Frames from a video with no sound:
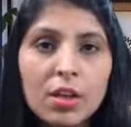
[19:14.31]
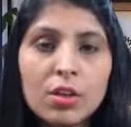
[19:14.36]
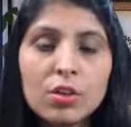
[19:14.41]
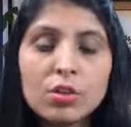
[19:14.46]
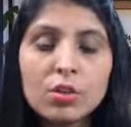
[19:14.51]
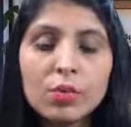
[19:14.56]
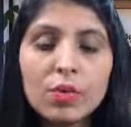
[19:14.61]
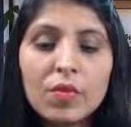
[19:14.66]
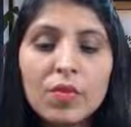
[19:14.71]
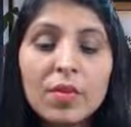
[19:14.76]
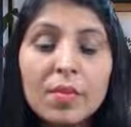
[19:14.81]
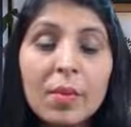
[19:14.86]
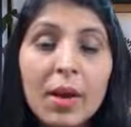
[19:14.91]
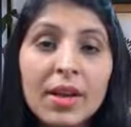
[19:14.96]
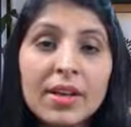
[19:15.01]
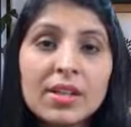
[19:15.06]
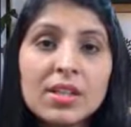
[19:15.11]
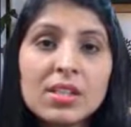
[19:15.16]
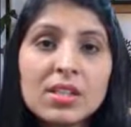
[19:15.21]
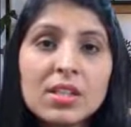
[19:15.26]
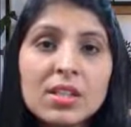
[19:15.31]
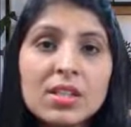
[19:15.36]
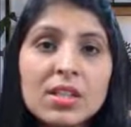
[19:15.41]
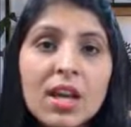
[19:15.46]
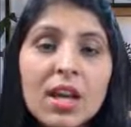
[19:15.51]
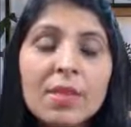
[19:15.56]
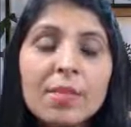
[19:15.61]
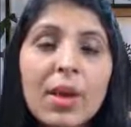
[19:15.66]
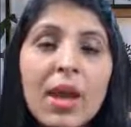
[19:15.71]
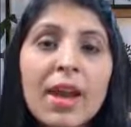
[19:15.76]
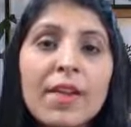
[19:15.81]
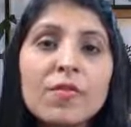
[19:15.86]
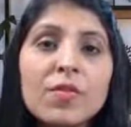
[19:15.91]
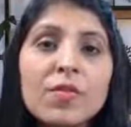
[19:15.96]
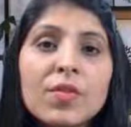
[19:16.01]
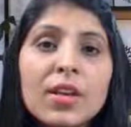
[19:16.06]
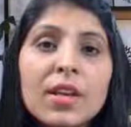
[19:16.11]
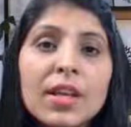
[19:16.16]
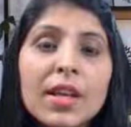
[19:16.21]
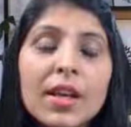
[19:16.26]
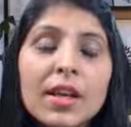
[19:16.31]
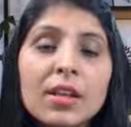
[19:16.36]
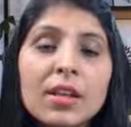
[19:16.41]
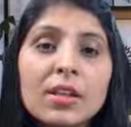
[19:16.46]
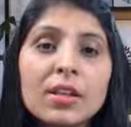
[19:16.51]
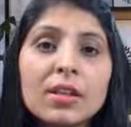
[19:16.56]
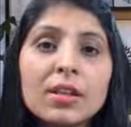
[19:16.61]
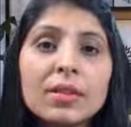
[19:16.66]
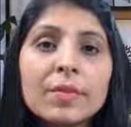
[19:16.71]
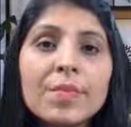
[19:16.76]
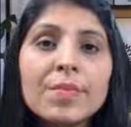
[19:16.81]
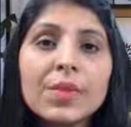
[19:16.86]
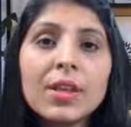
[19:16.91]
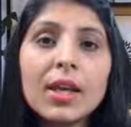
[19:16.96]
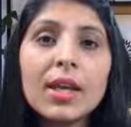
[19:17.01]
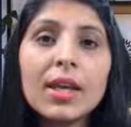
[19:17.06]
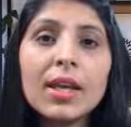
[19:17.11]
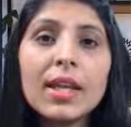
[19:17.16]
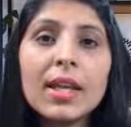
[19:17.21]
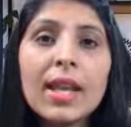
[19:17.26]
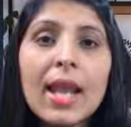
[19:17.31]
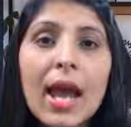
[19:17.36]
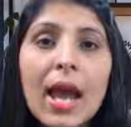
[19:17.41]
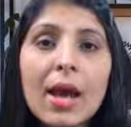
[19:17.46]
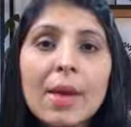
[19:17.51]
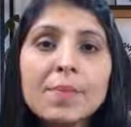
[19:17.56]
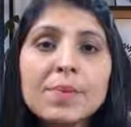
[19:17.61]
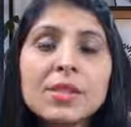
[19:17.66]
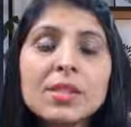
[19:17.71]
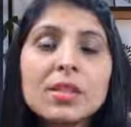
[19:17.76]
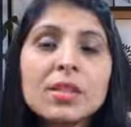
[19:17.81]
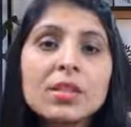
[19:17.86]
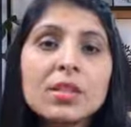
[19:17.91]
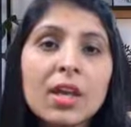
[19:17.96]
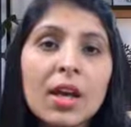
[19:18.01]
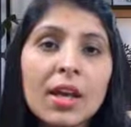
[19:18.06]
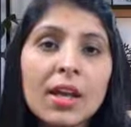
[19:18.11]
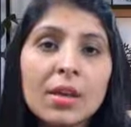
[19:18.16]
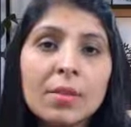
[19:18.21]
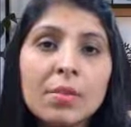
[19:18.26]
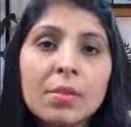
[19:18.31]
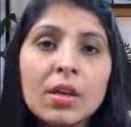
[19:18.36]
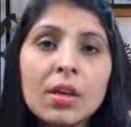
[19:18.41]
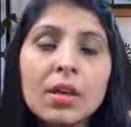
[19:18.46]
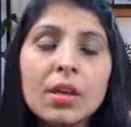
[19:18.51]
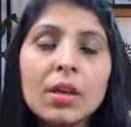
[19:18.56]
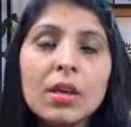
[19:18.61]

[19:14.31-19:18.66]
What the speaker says: So we will minus the time and we will get the elapsed time.